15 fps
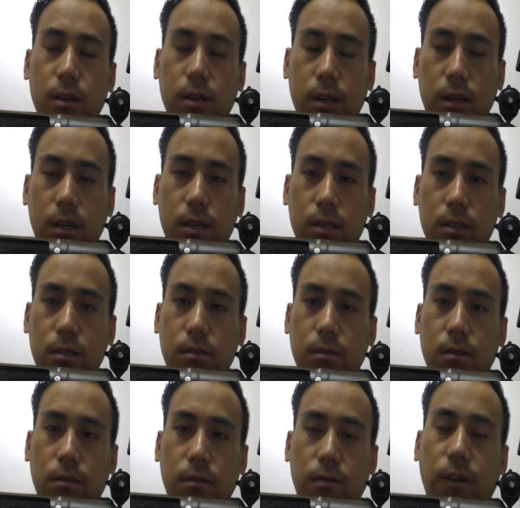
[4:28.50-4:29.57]
his
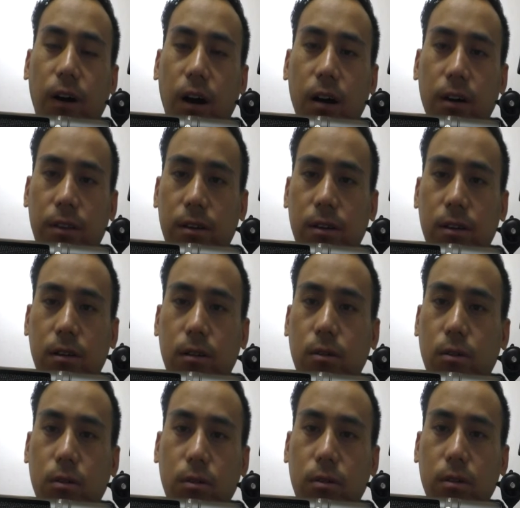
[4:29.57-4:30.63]
father,
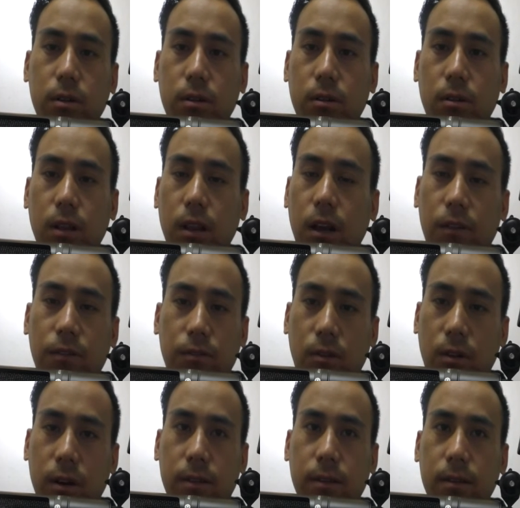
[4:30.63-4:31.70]
or a loved
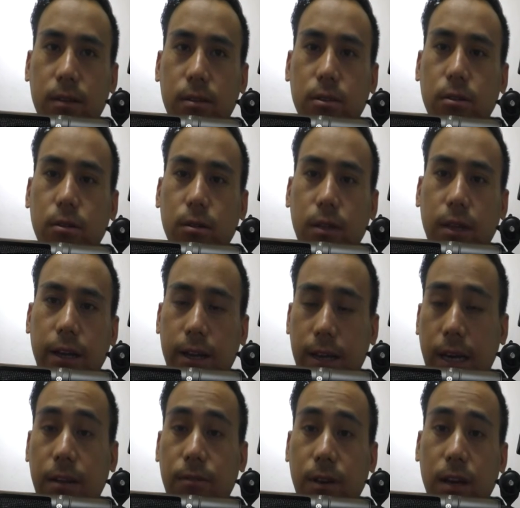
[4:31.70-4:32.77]
one,
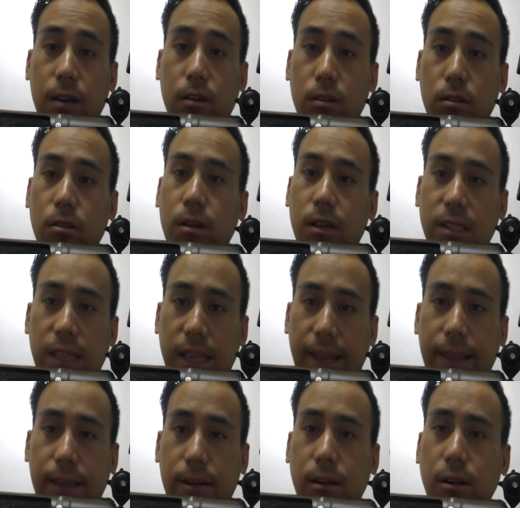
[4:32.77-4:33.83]
kind of a condolence
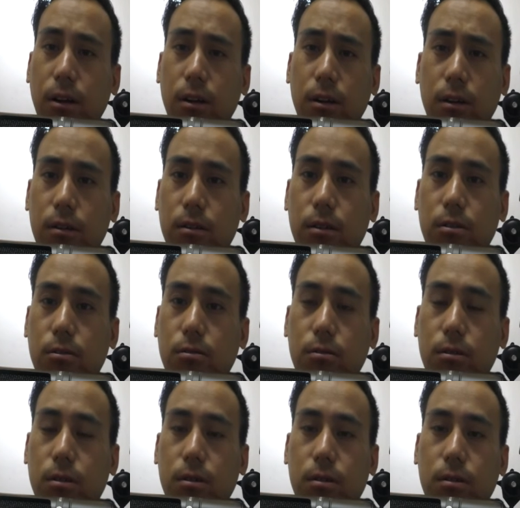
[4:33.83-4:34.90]
letter.
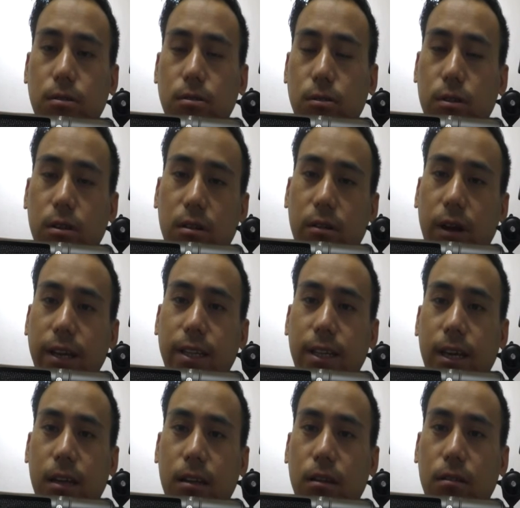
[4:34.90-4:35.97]
So you're
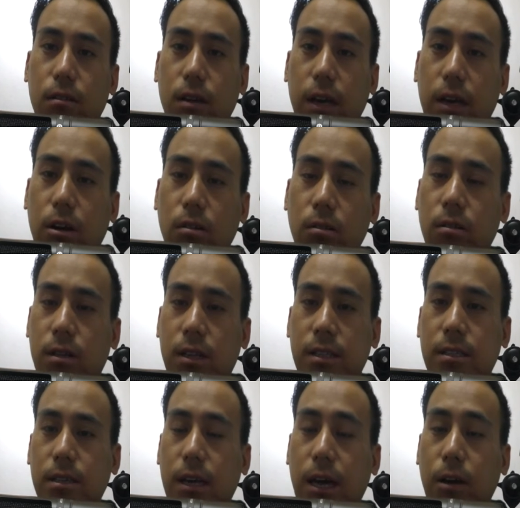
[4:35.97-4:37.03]
writing a
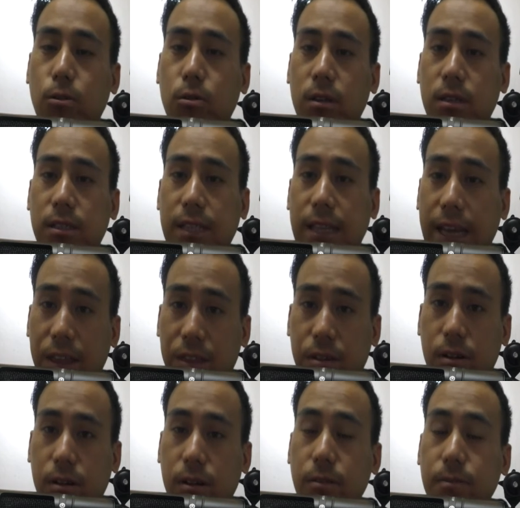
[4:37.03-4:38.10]
condolence
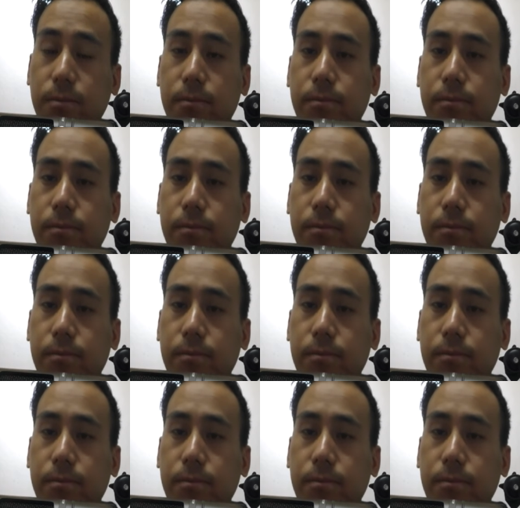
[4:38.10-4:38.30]
letter.